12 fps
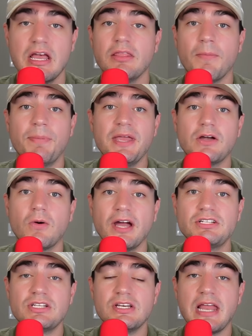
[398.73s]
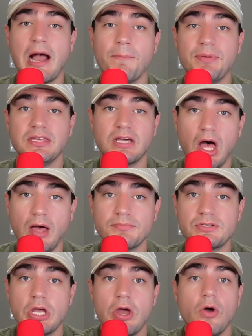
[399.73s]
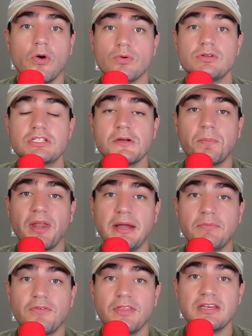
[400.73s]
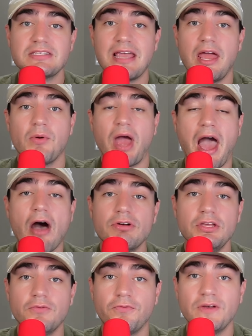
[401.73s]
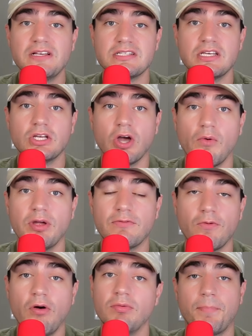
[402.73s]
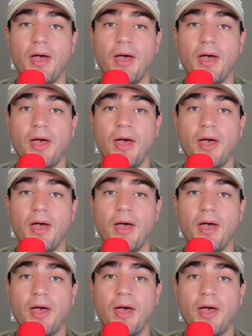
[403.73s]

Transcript: The big question now becomes, who's to blame for this, and how do you fix it going forward?